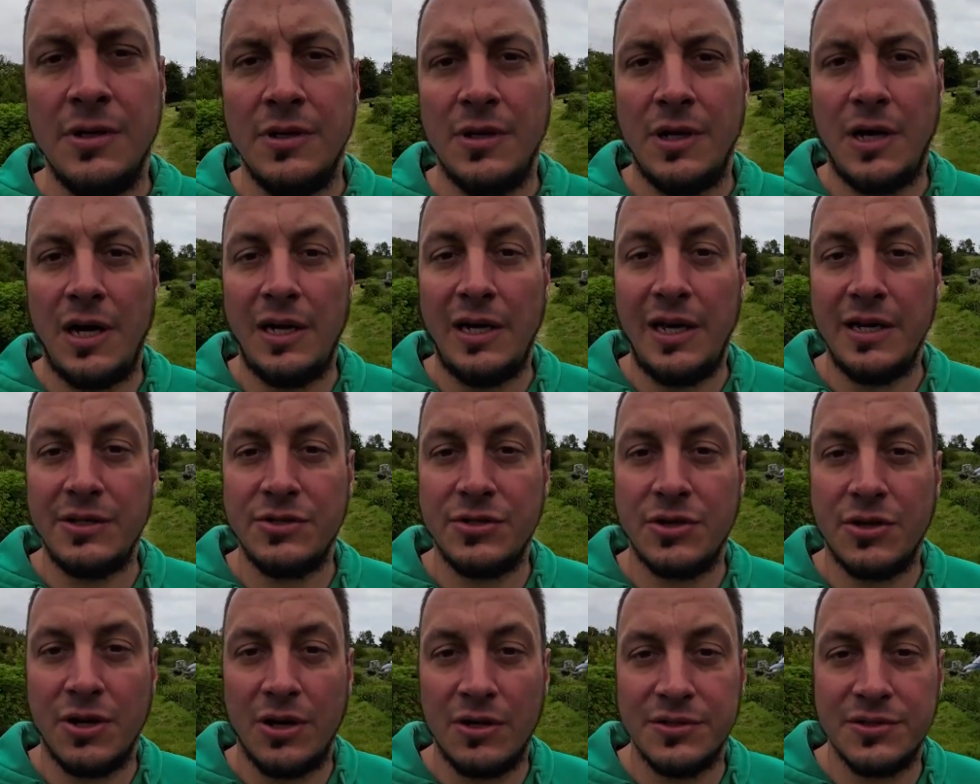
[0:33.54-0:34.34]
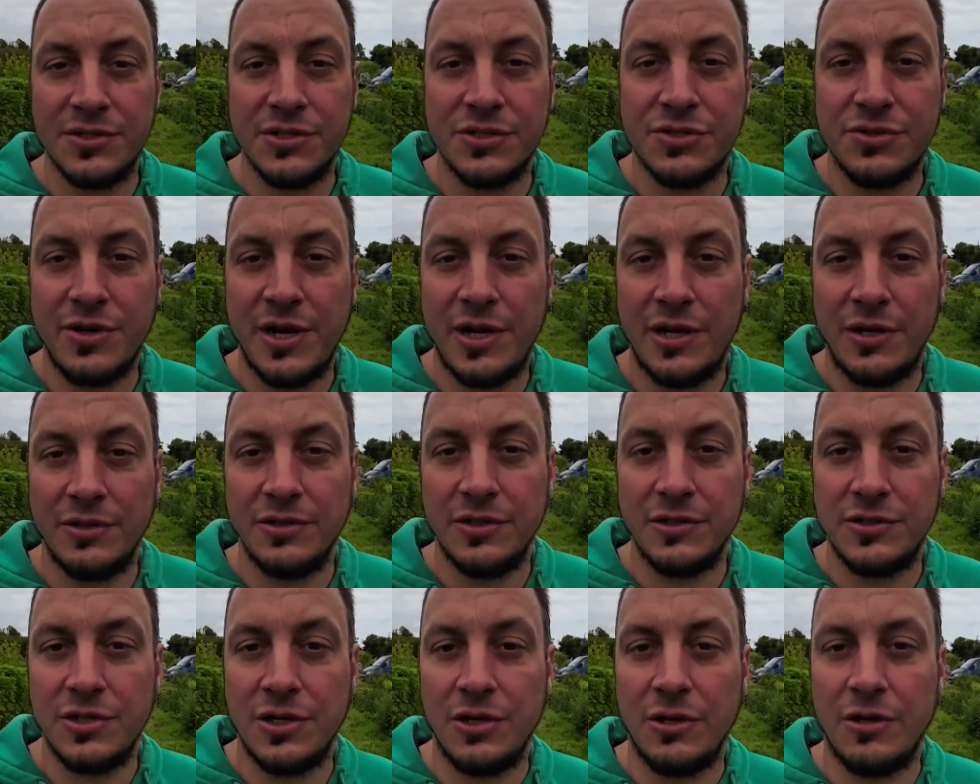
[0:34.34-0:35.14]
I like to concentrate on
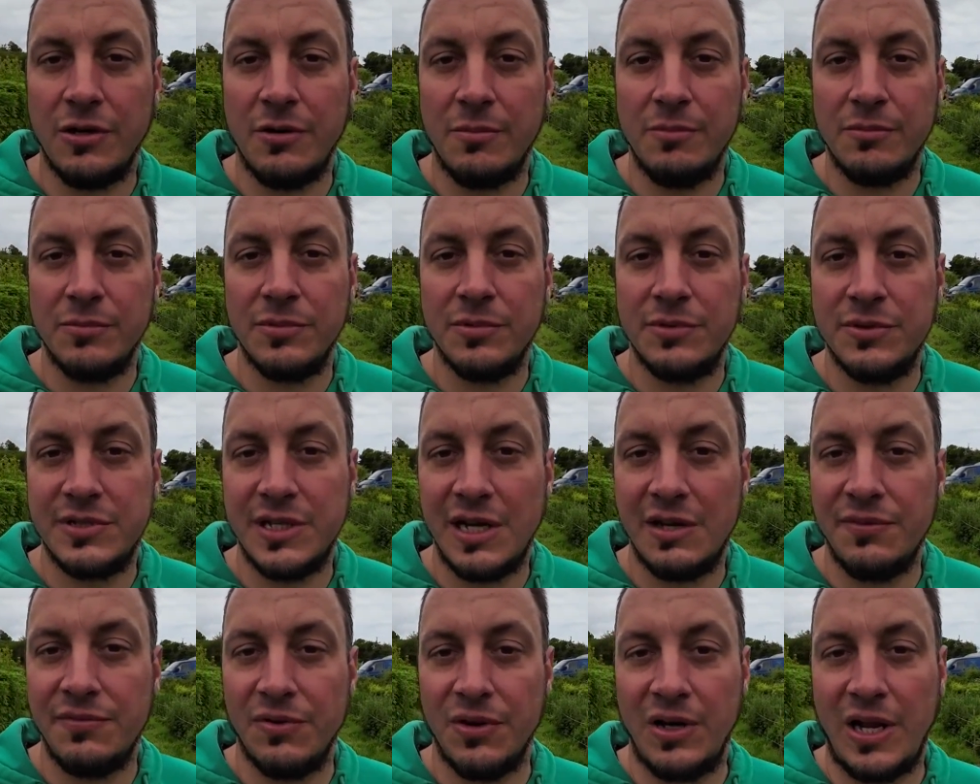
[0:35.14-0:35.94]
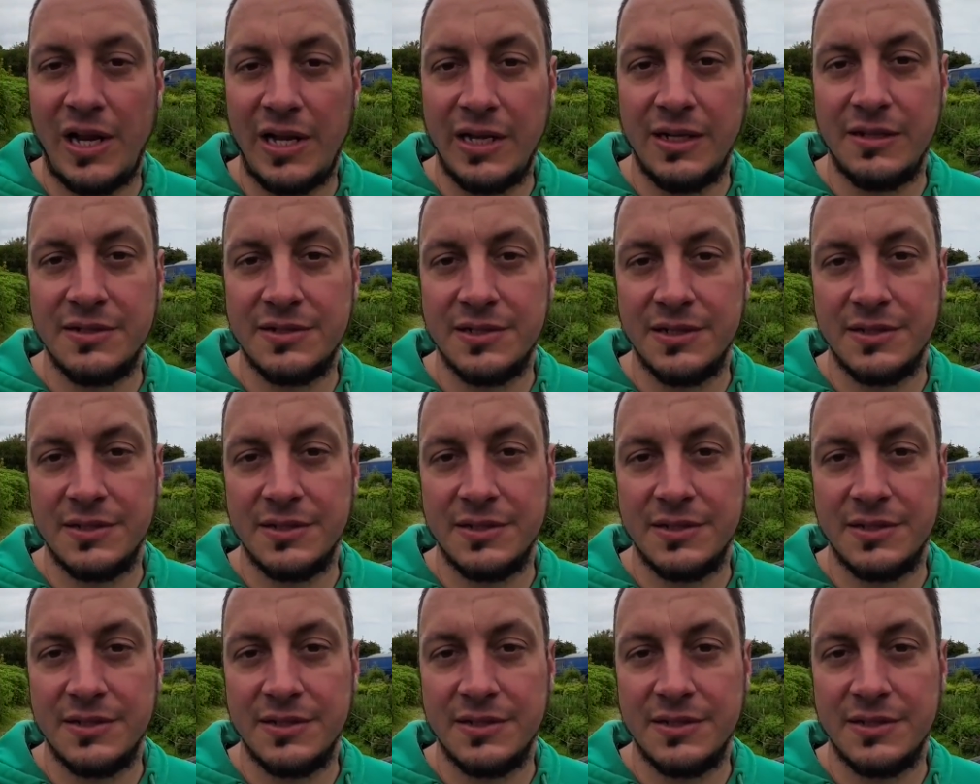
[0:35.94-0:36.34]
the term self-reliance